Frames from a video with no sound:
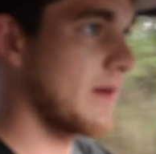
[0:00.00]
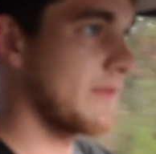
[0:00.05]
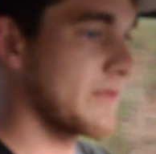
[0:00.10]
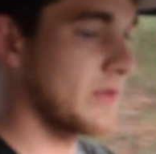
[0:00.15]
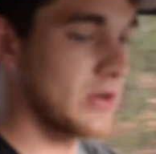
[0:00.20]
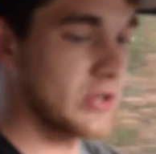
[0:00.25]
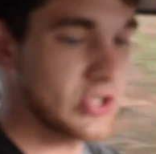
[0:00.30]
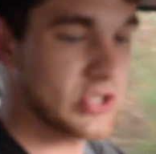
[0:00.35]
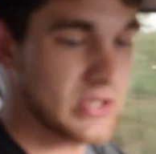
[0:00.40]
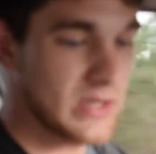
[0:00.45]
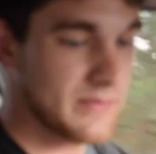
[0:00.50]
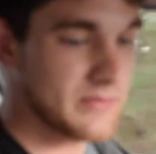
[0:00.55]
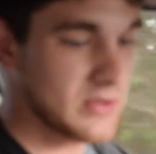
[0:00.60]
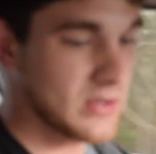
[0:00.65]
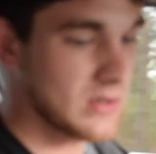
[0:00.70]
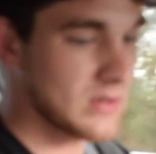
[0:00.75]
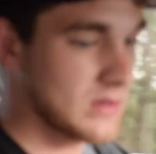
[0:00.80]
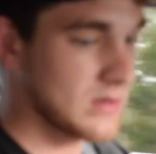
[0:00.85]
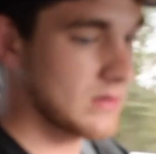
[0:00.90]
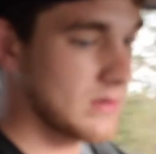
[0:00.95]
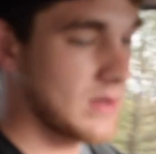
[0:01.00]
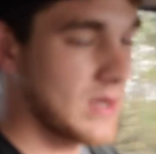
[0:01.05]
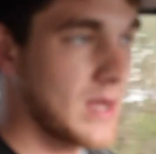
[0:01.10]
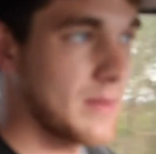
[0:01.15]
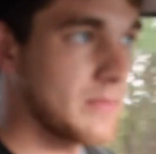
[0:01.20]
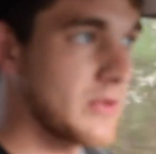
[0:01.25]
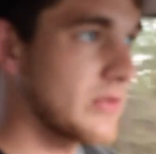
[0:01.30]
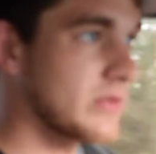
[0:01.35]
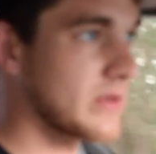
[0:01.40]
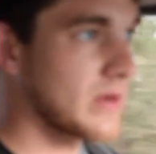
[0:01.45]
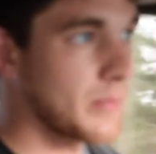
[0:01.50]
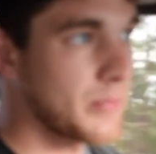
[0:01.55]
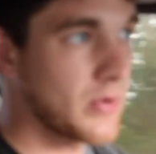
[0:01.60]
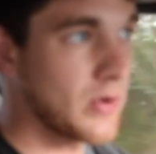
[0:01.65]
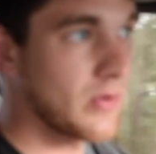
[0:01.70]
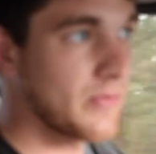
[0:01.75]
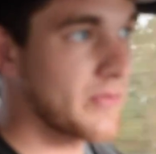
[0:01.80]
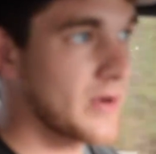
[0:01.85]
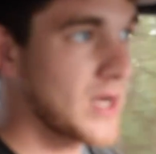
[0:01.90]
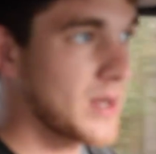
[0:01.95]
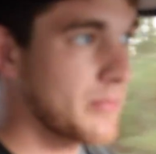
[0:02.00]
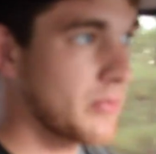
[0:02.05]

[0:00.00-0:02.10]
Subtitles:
For a shifter, I'm using a Pro 5.0.